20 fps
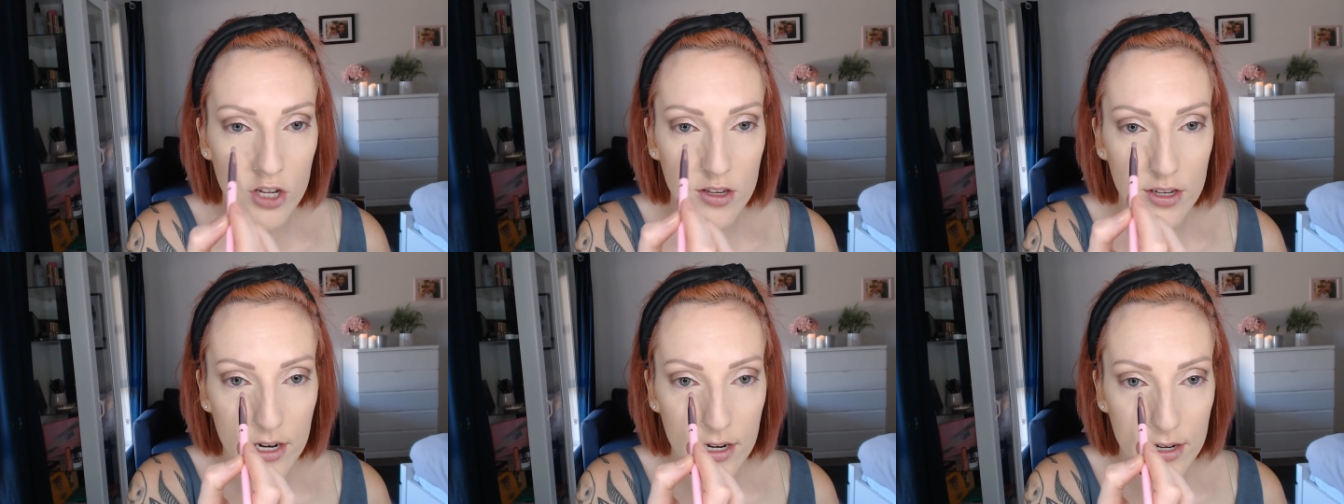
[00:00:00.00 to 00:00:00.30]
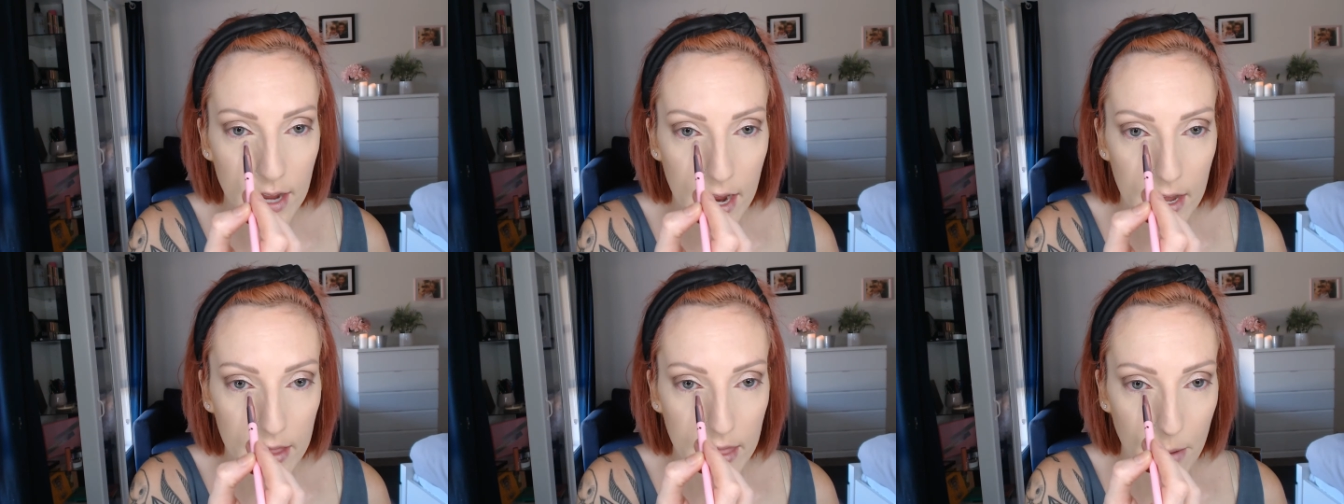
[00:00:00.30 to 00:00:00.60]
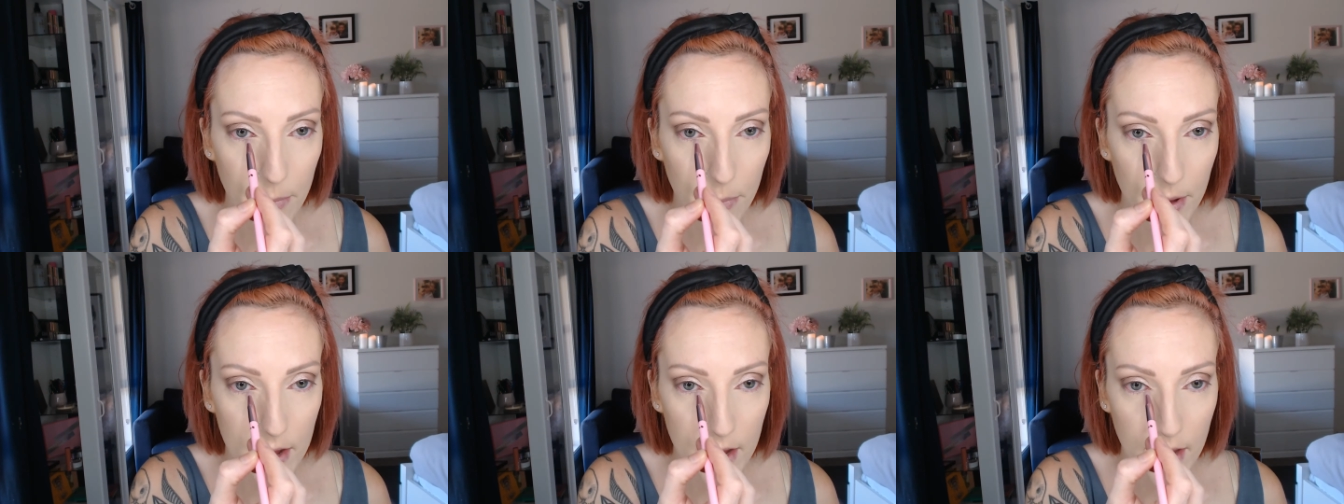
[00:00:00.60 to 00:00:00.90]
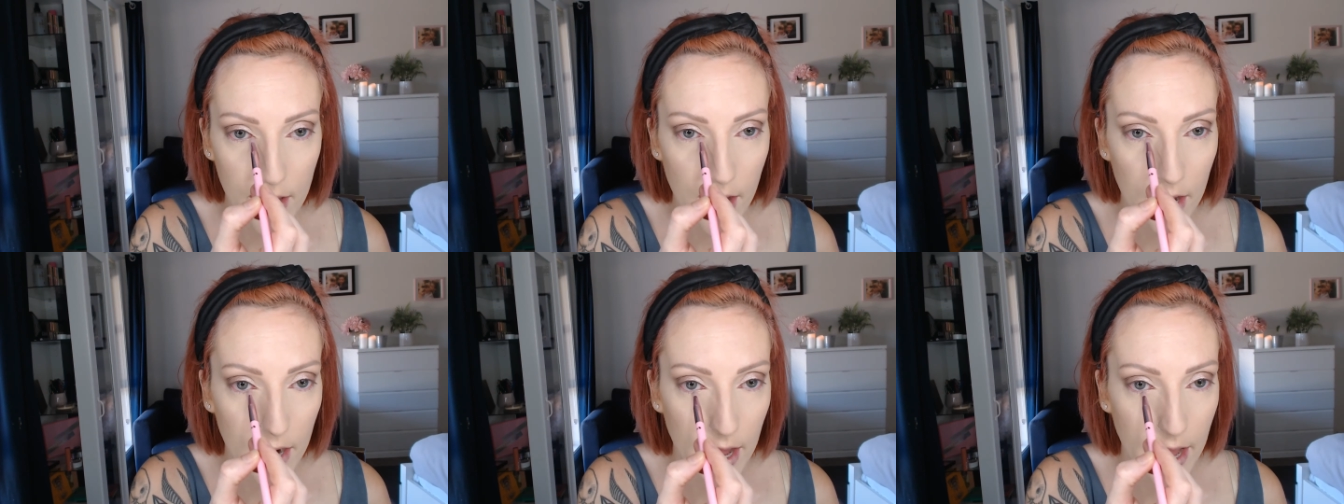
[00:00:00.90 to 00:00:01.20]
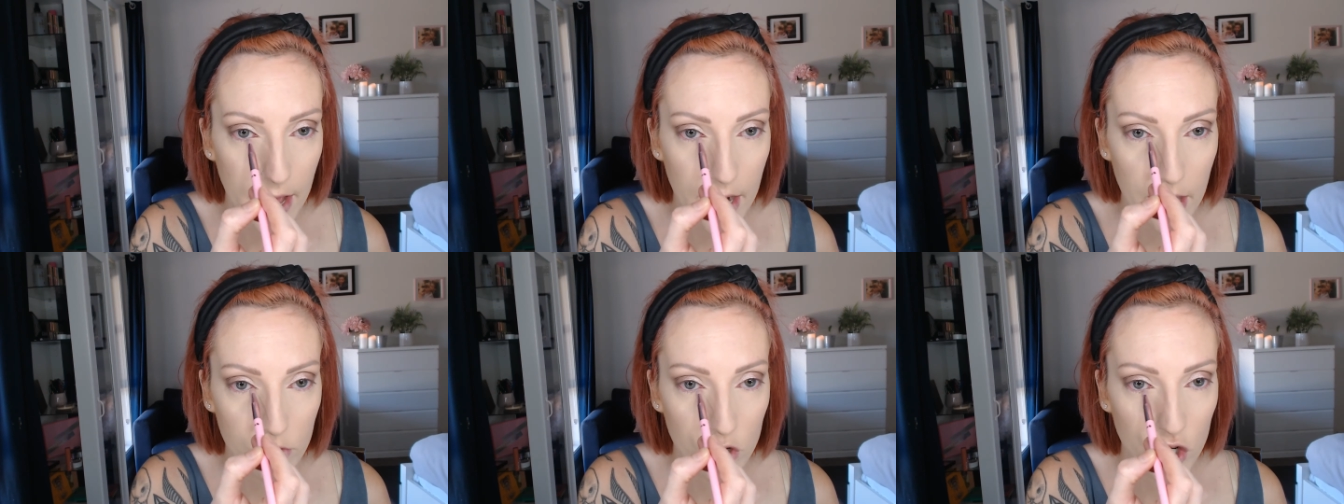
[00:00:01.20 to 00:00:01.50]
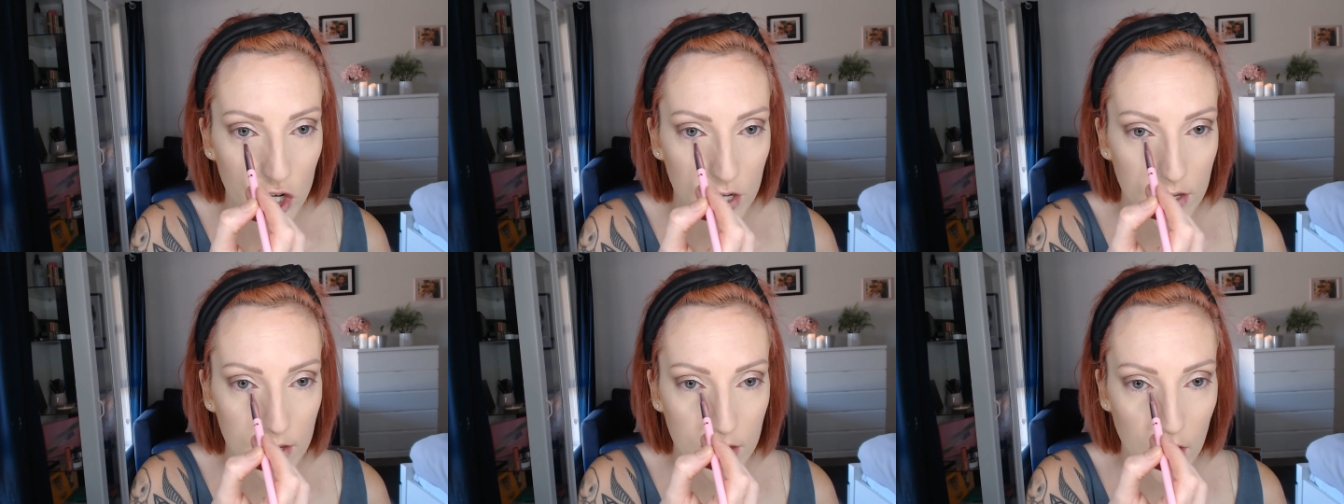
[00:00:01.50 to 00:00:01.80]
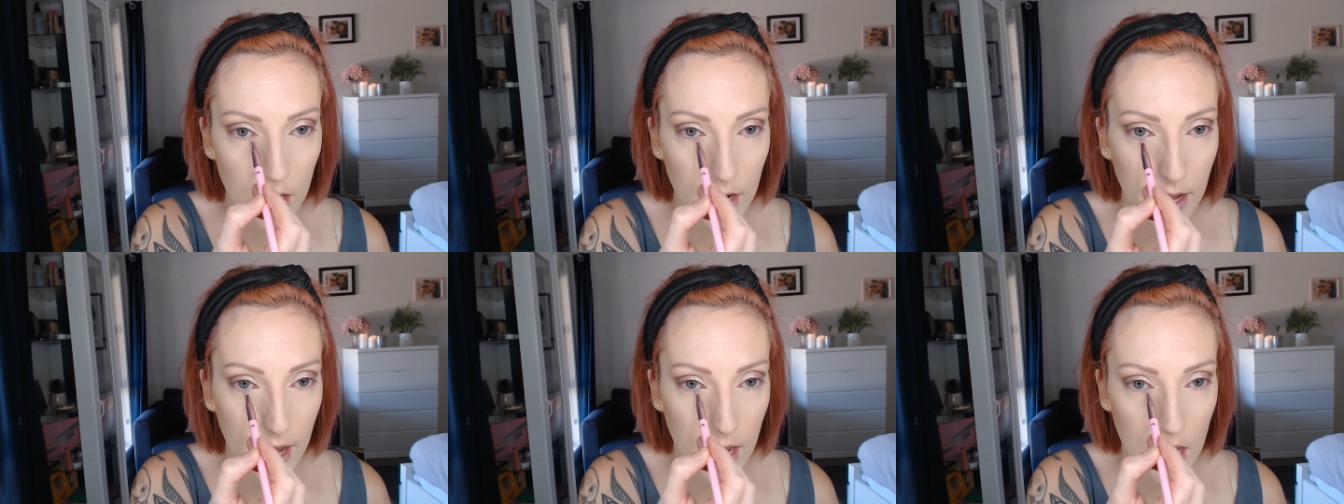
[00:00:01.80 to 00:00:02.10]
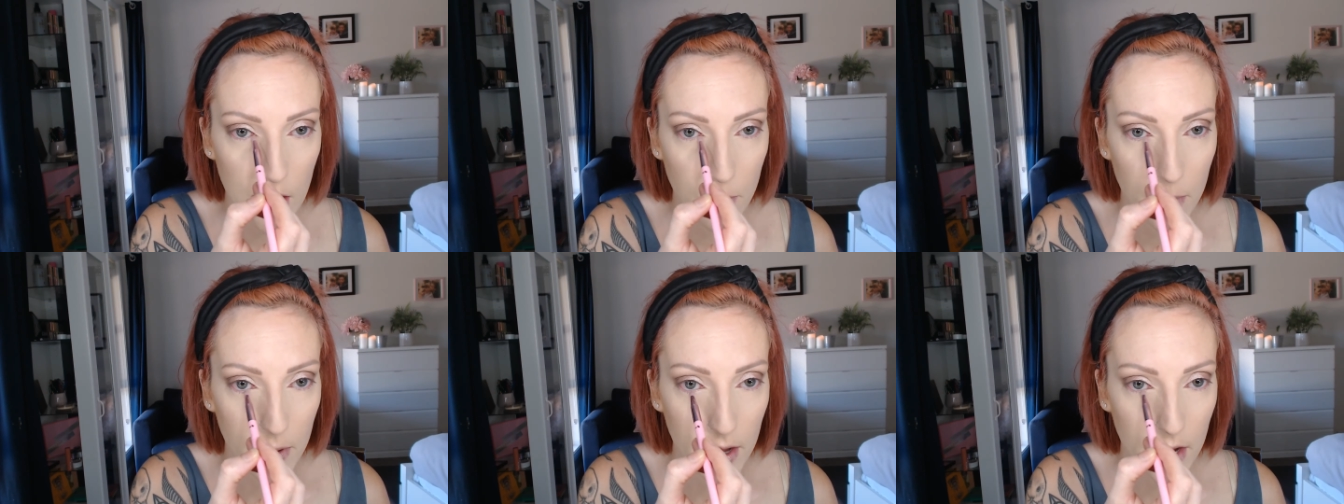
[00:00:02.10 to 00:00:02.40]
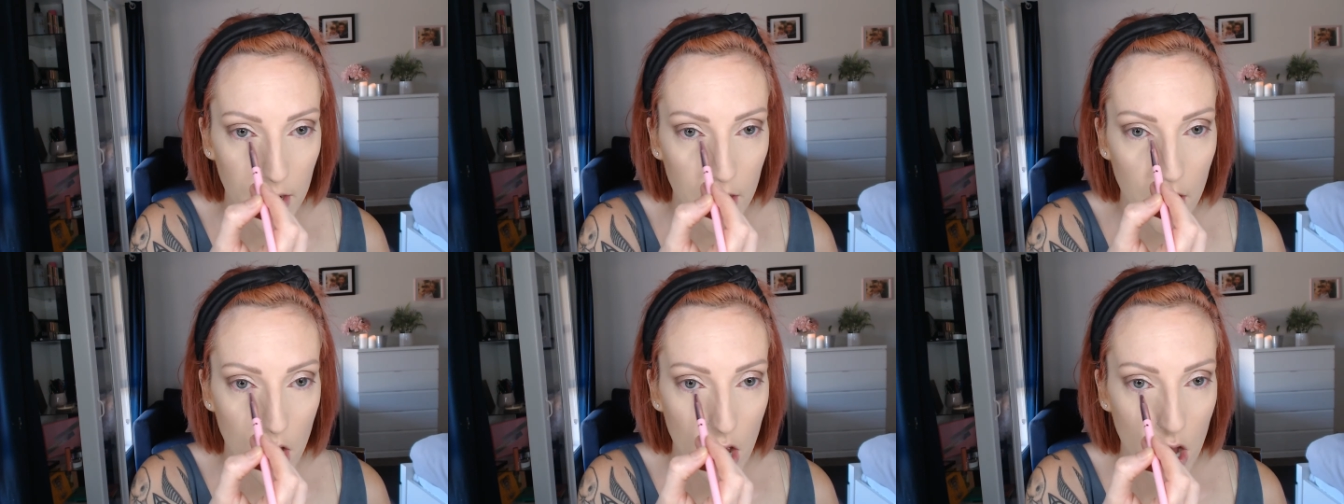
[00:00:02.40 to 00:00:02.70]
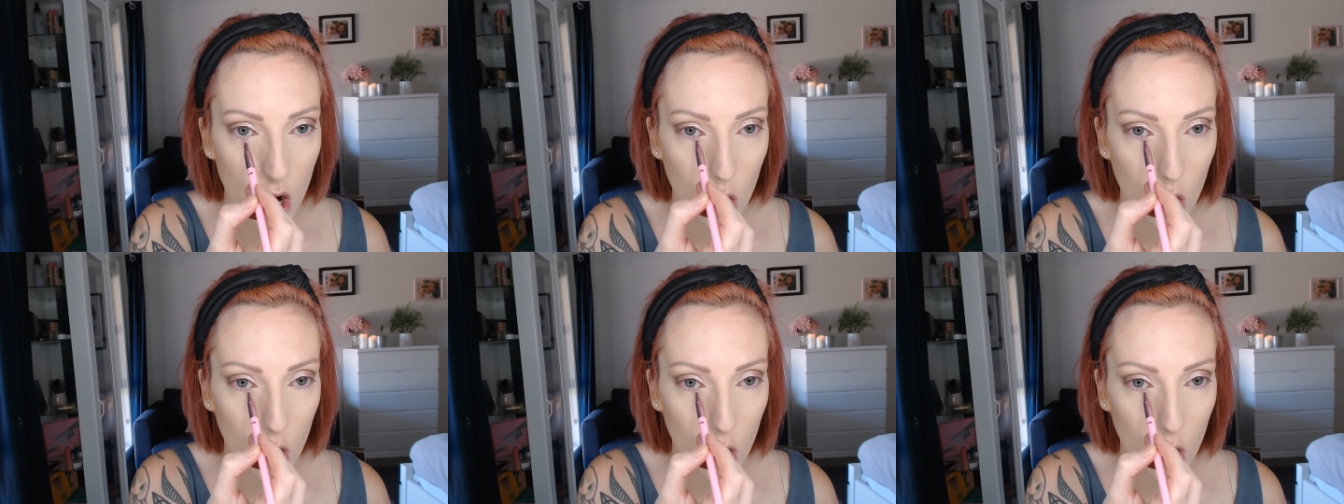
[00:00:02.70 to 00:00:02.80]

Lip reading: going to take that pink color and I'm just going to keep it